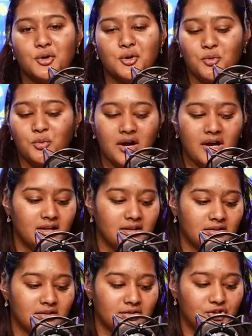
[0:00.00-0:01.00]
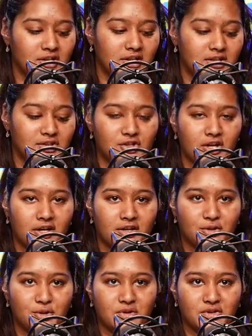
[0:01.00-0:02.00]
when she started
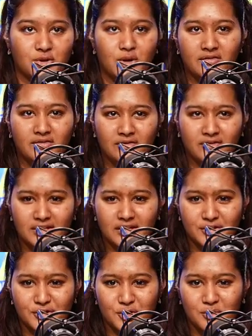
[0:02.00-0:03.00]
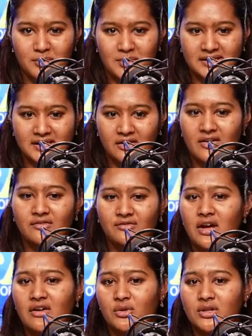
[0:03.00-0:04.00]
doing the show, I've never done the show by myself.
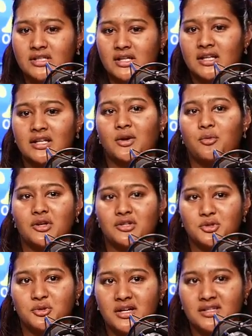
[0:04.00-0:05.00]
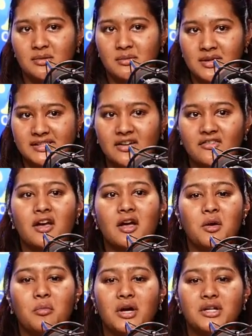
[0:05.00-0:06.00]
I've only done it like once or twice by myself,
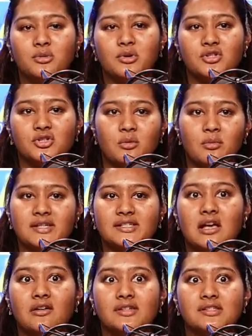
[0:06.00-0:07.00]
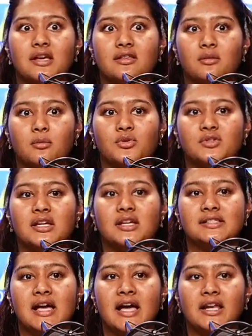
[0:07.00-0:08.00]
but doing the show by myself is like the most
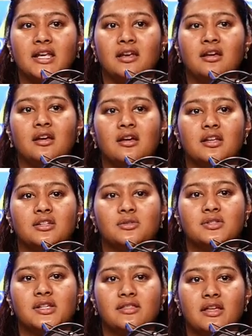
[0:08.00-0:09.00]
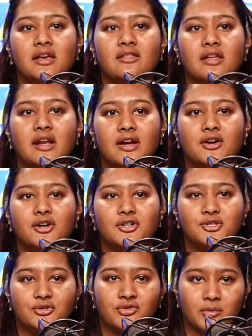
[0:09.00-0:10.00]
anxiety-inducing thing that I could
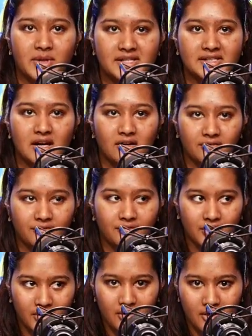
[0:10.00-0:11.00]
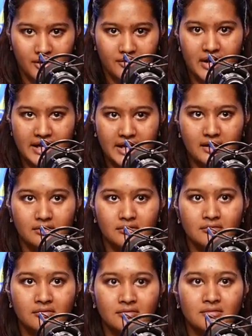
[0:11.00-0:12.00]
do for myself on a Friday.
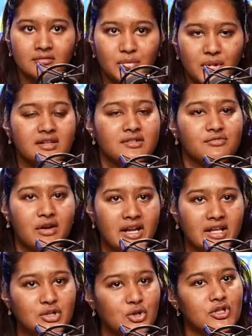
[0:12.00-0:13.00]
Because Friday is usually